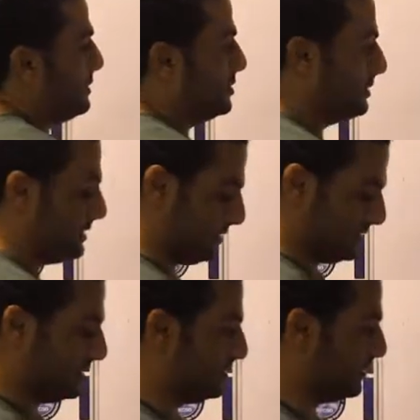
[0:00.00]
actually the
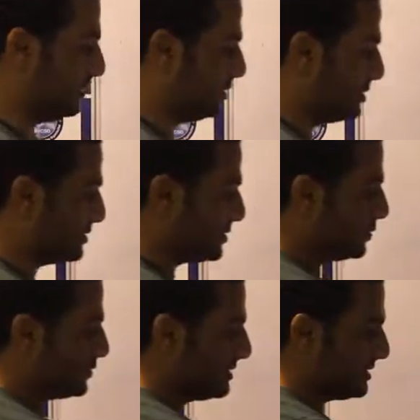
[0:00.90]
z direction.
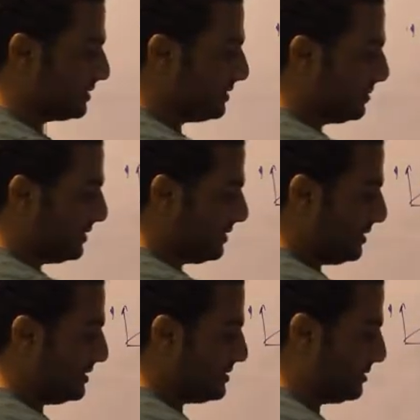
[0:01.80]
So this element
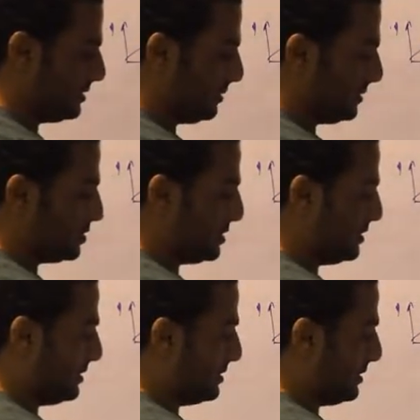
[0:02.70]
has the dimension
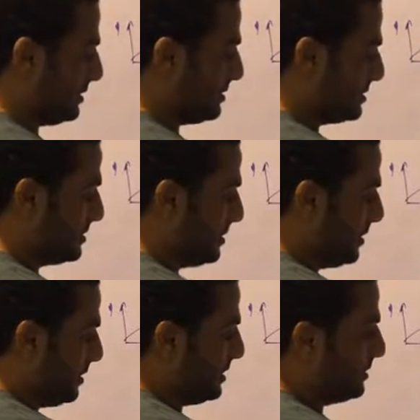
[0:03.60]
delta x,
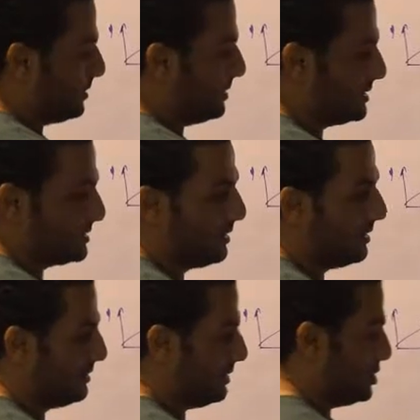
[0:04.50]
and it has
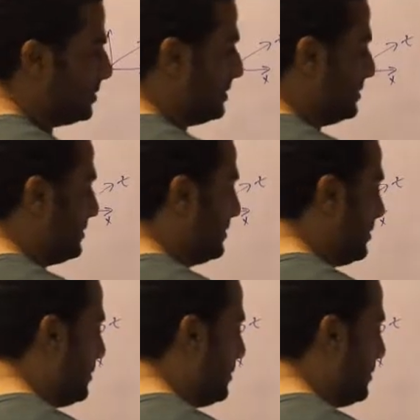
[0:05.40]
height actually delta